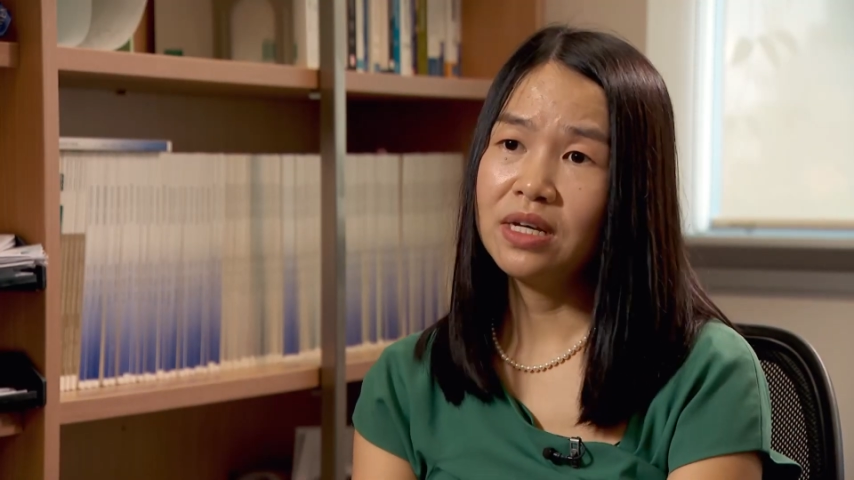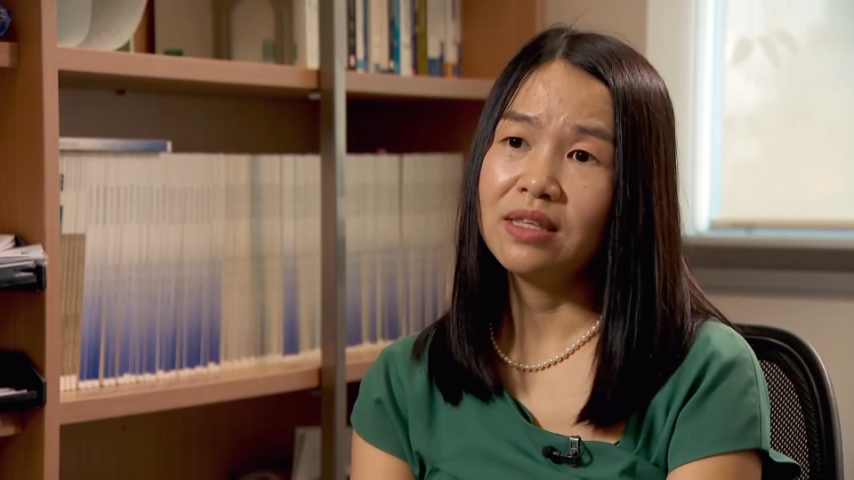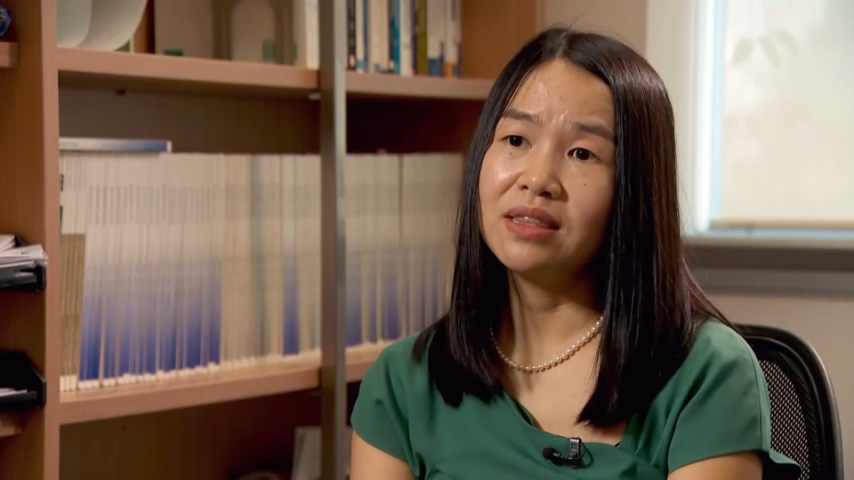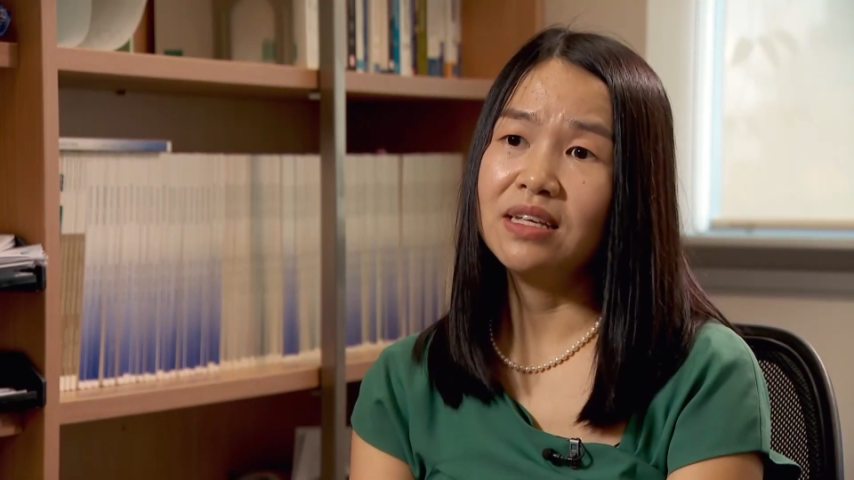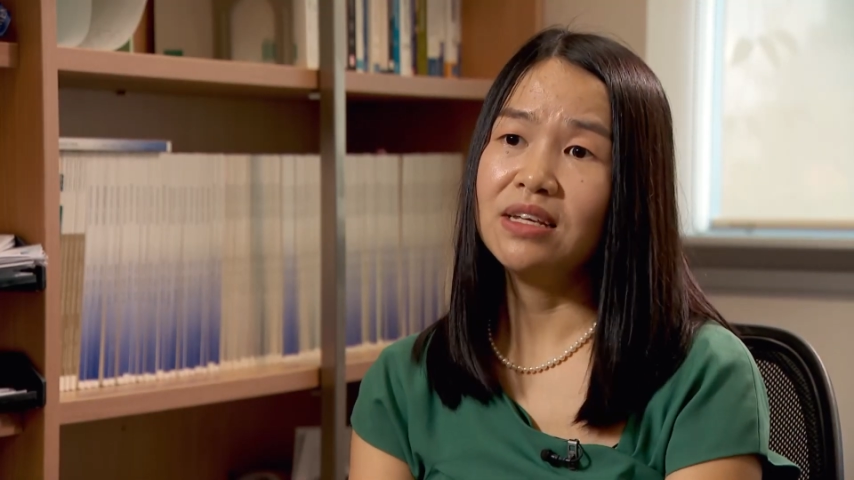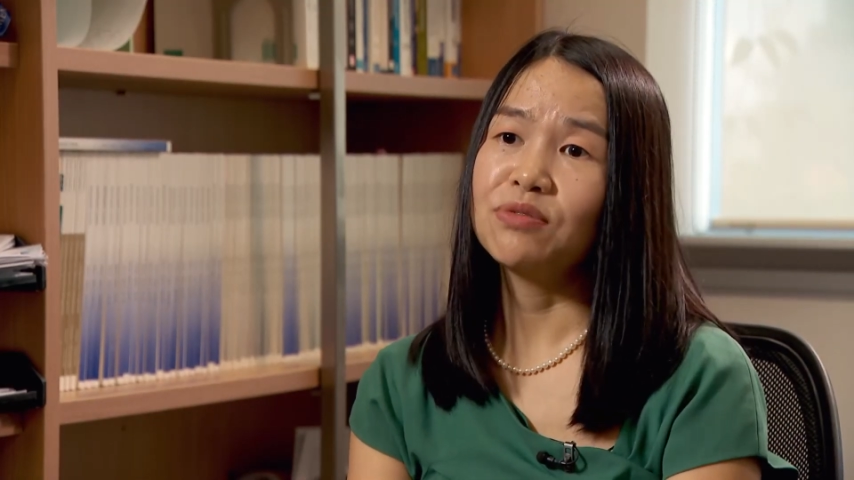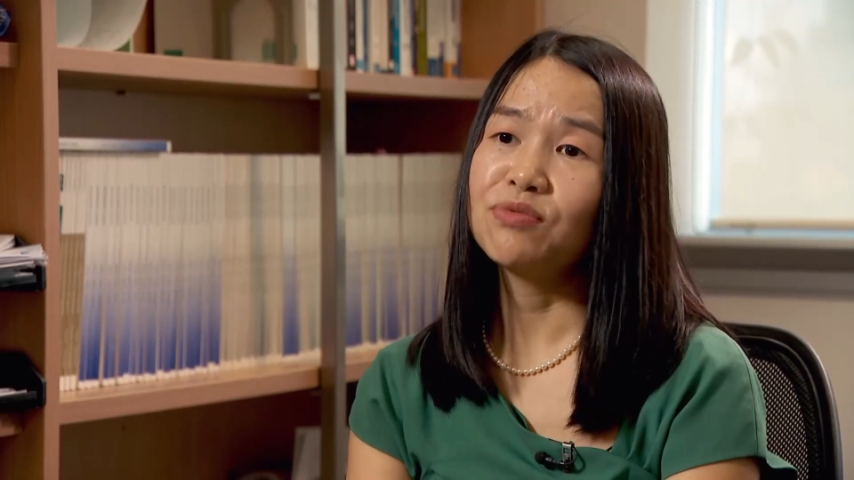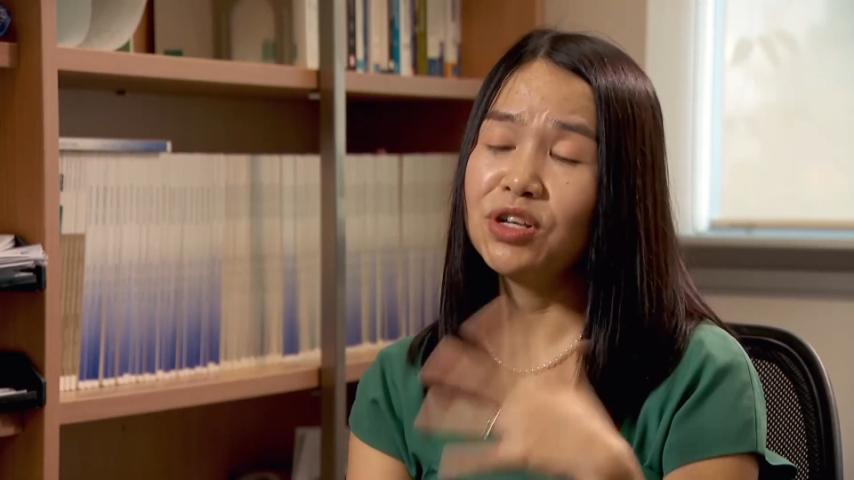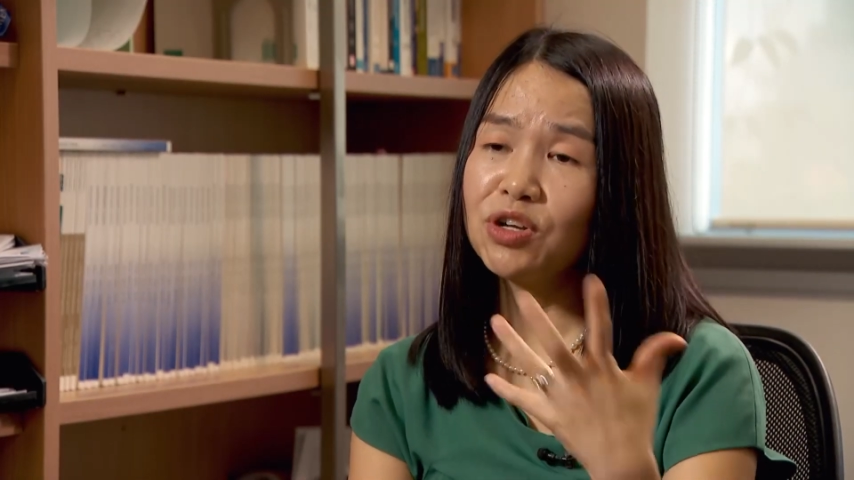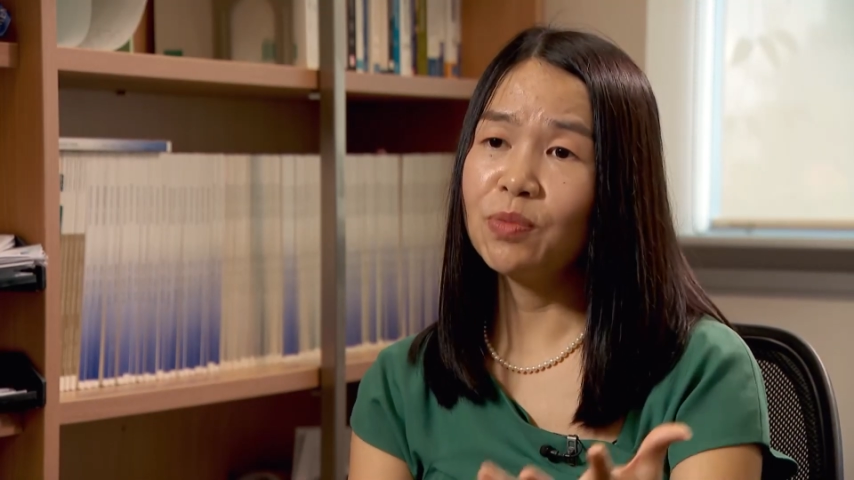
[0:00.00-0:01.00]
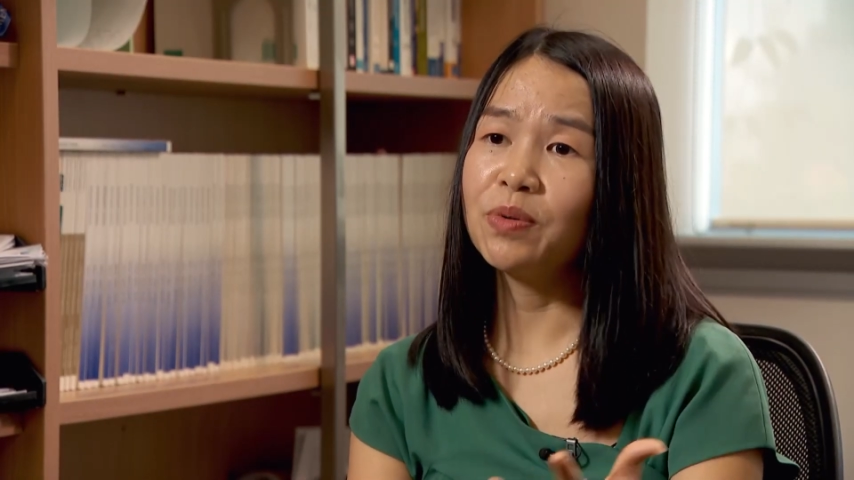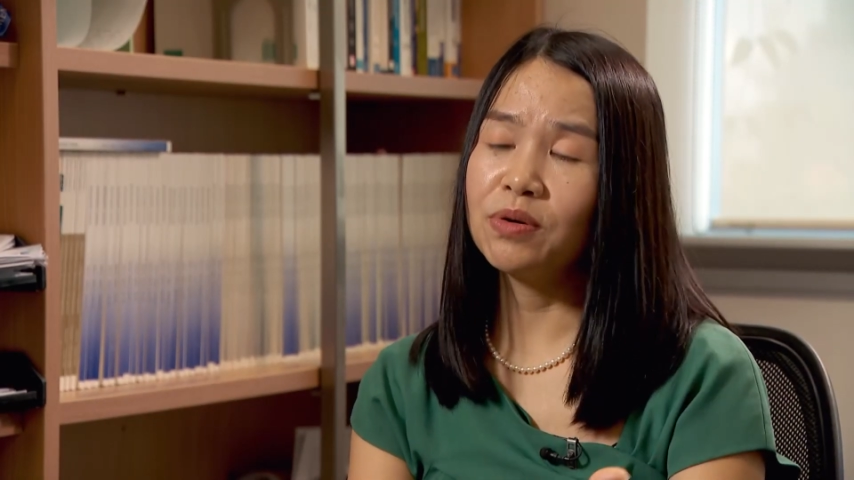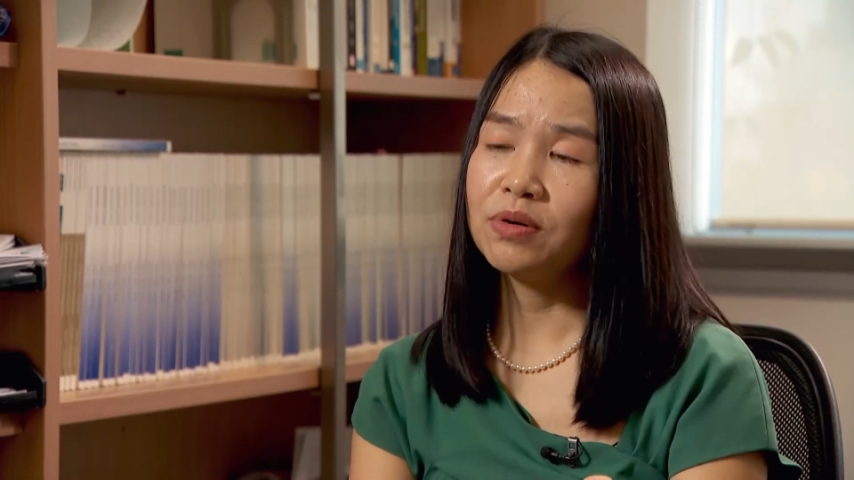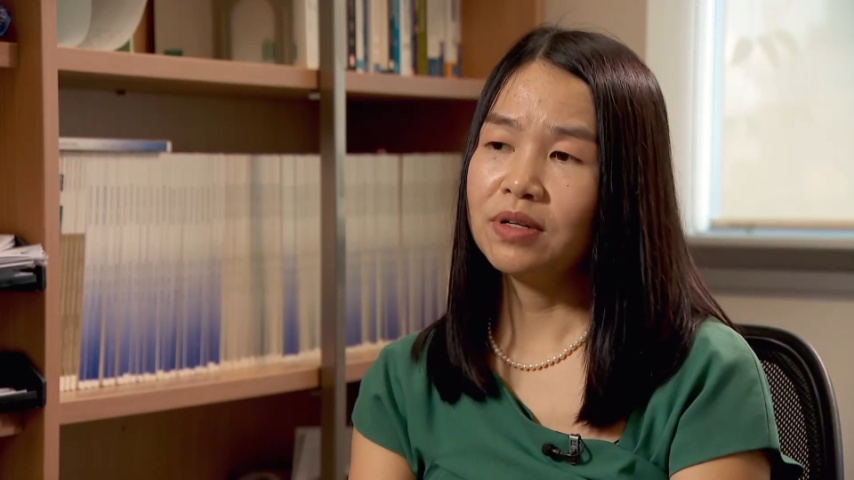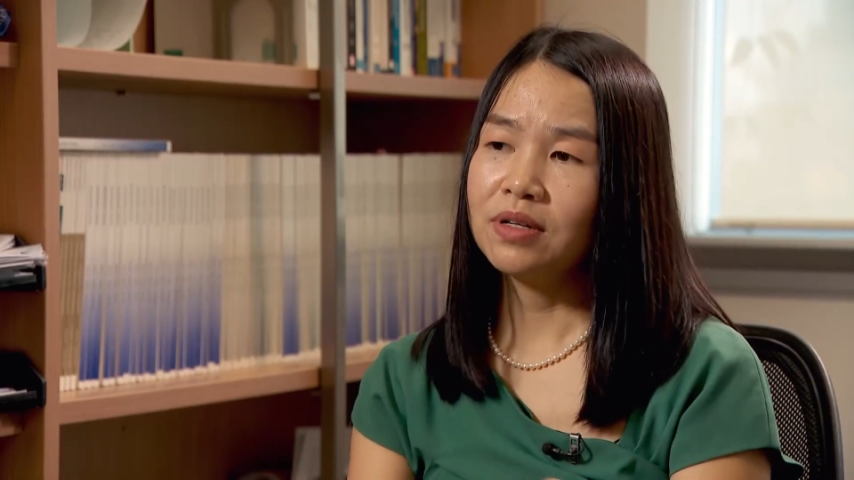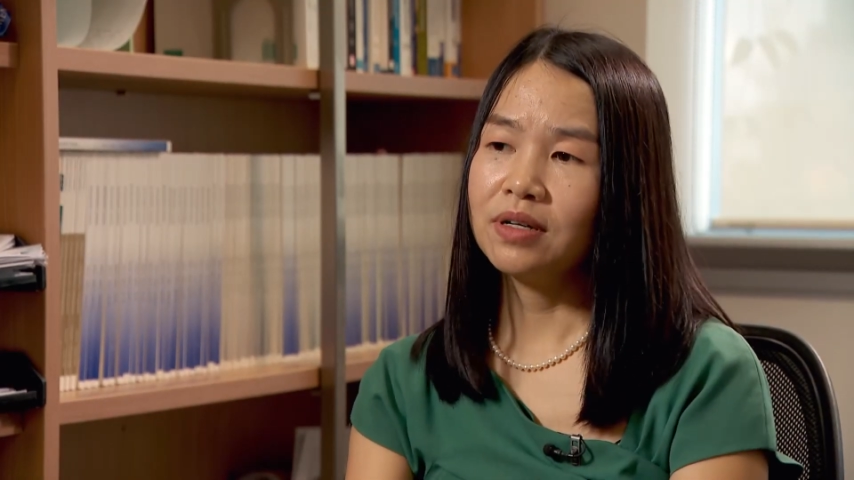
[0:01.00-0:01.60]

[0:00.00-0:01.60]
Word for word: the renewable